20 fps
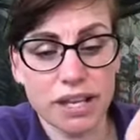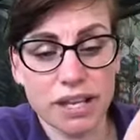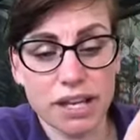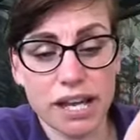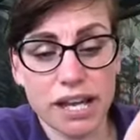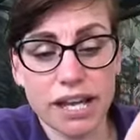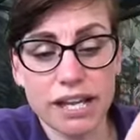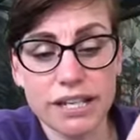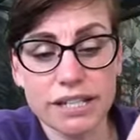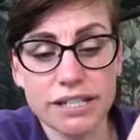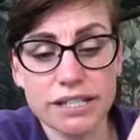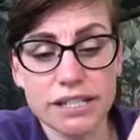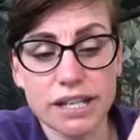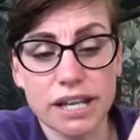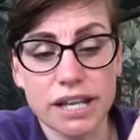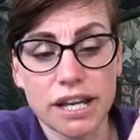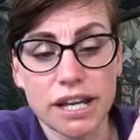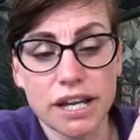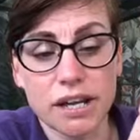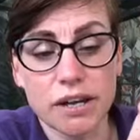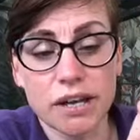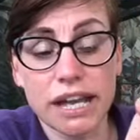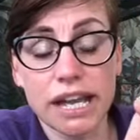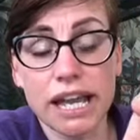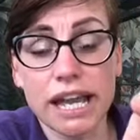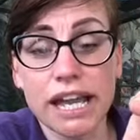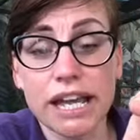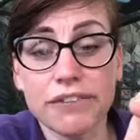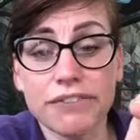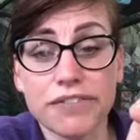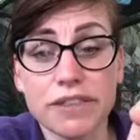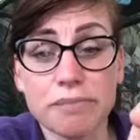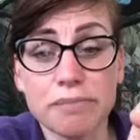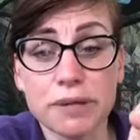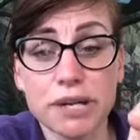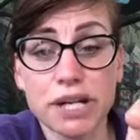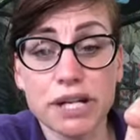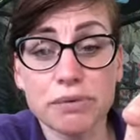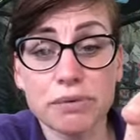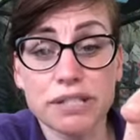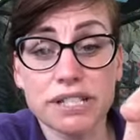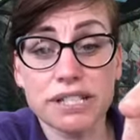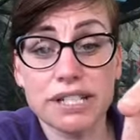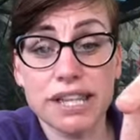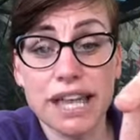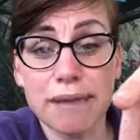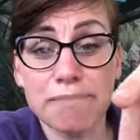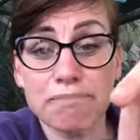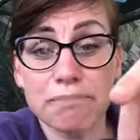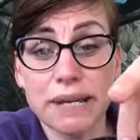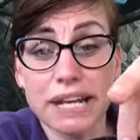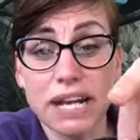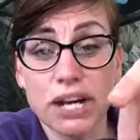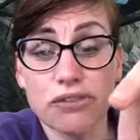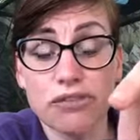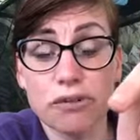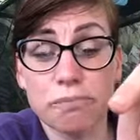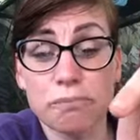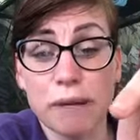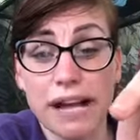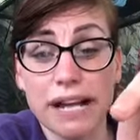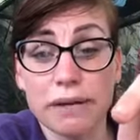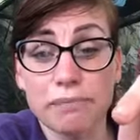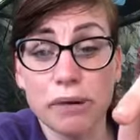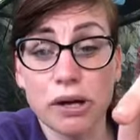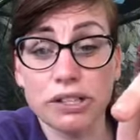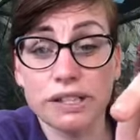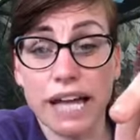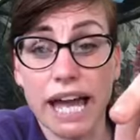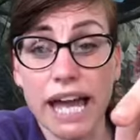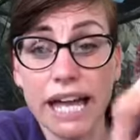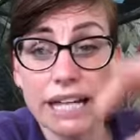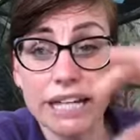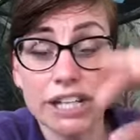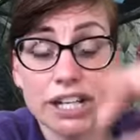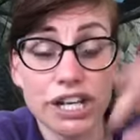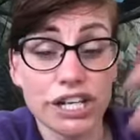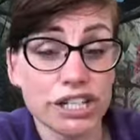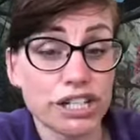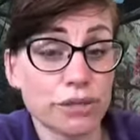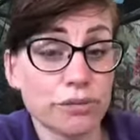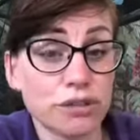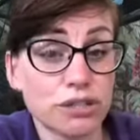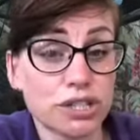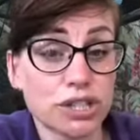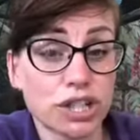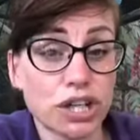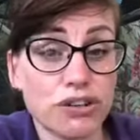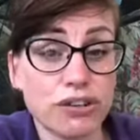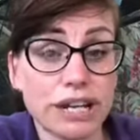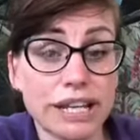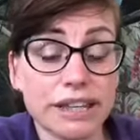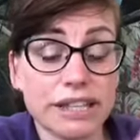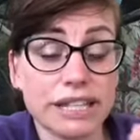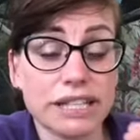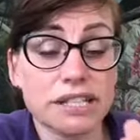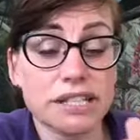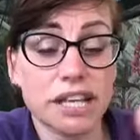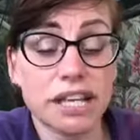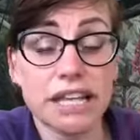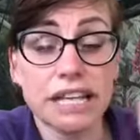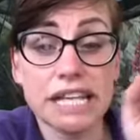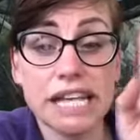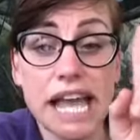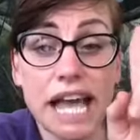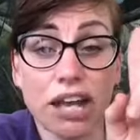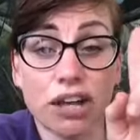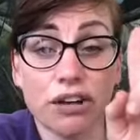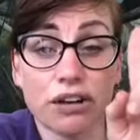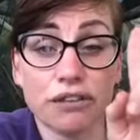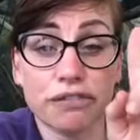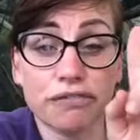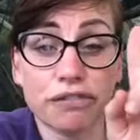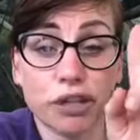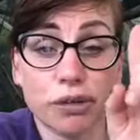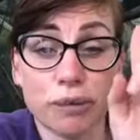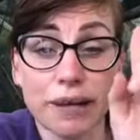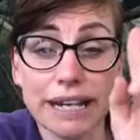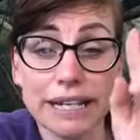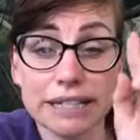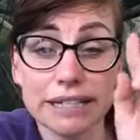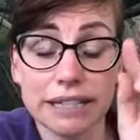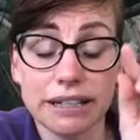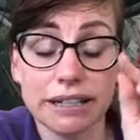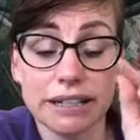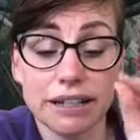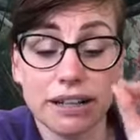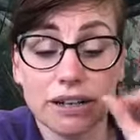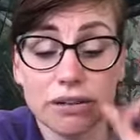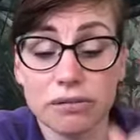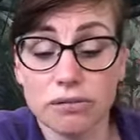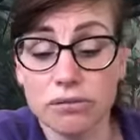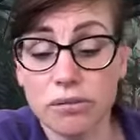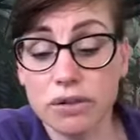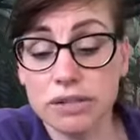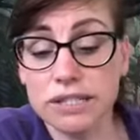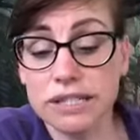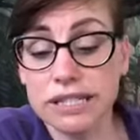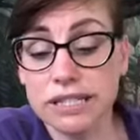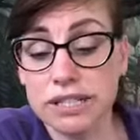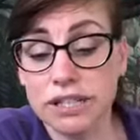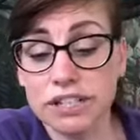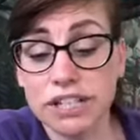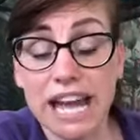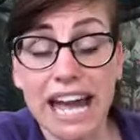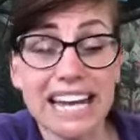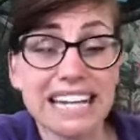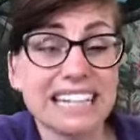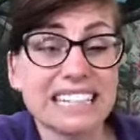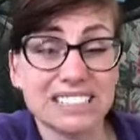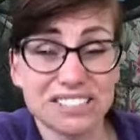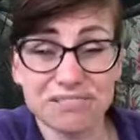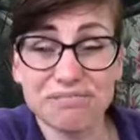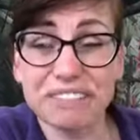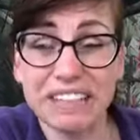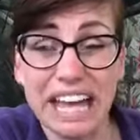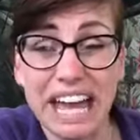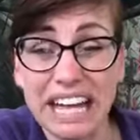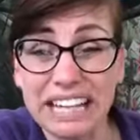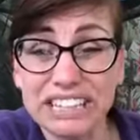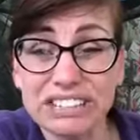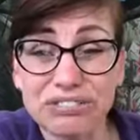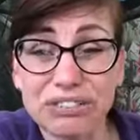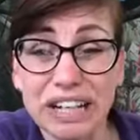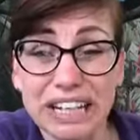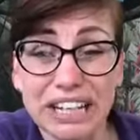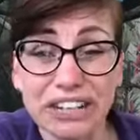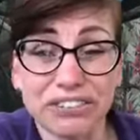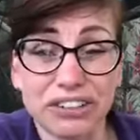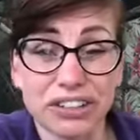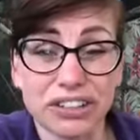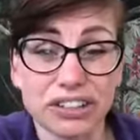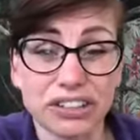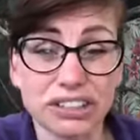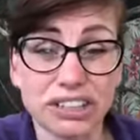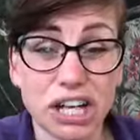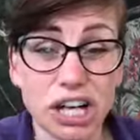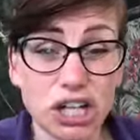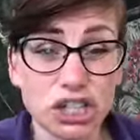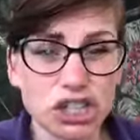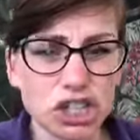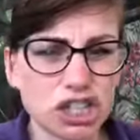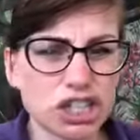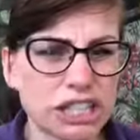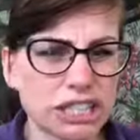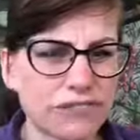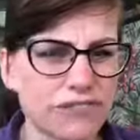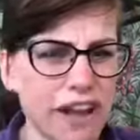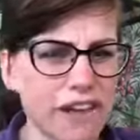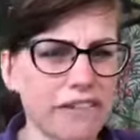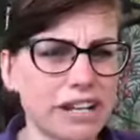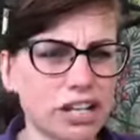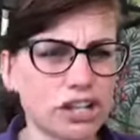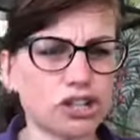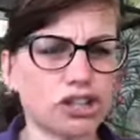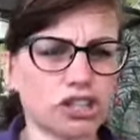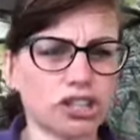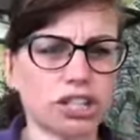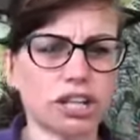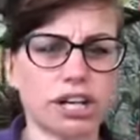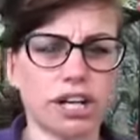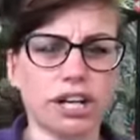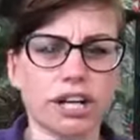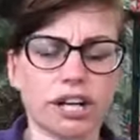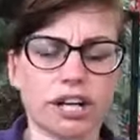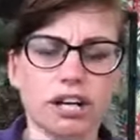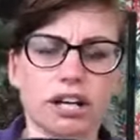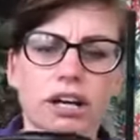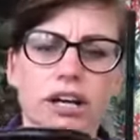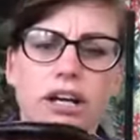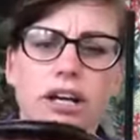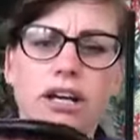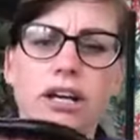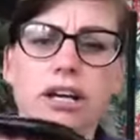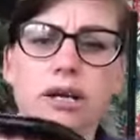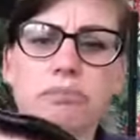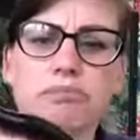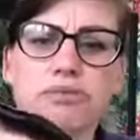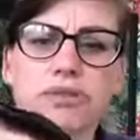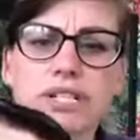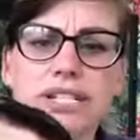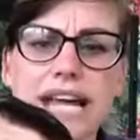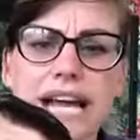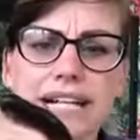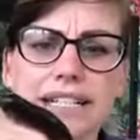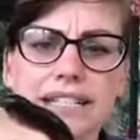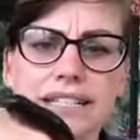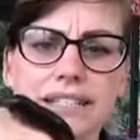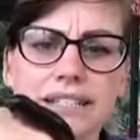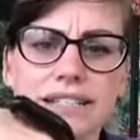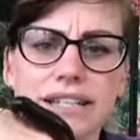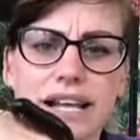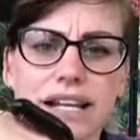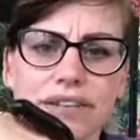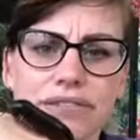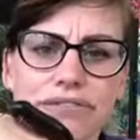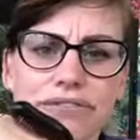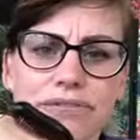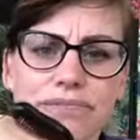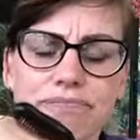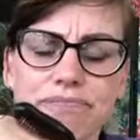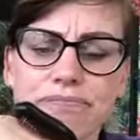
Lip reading: And if the bird was to then pick her up by her body, she would secrete this yellow fluid. Once it's on your hand, it's really gross. So she's very good at protecting herself.